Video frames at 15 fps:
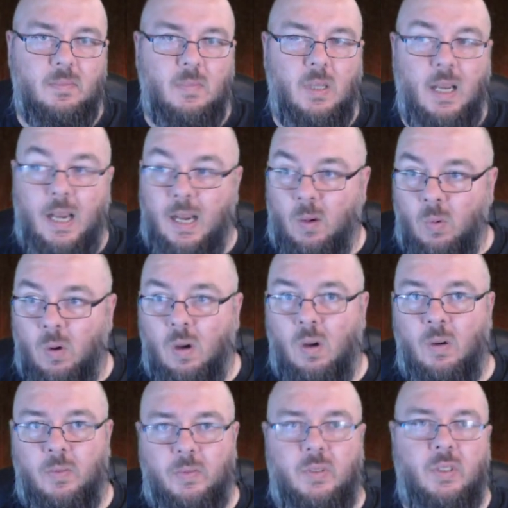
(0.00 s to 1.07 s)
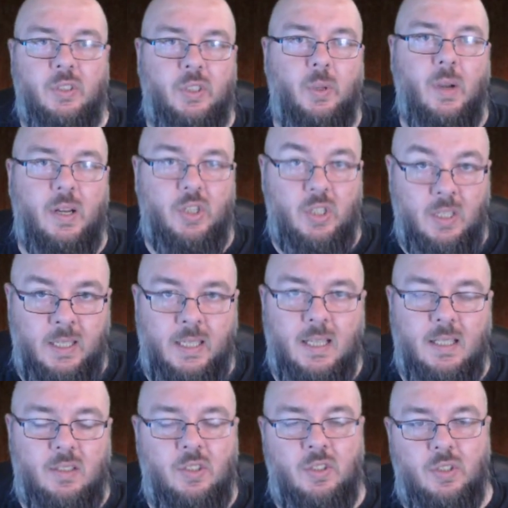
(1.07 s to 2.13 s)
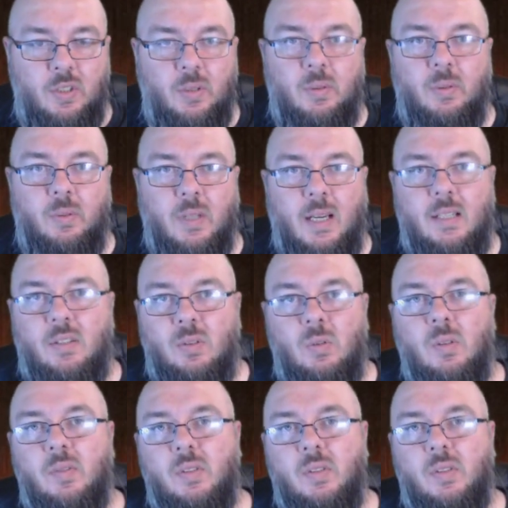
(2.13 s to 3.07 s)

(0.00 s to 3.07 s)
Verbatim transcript: How often do you actually get to do that sort of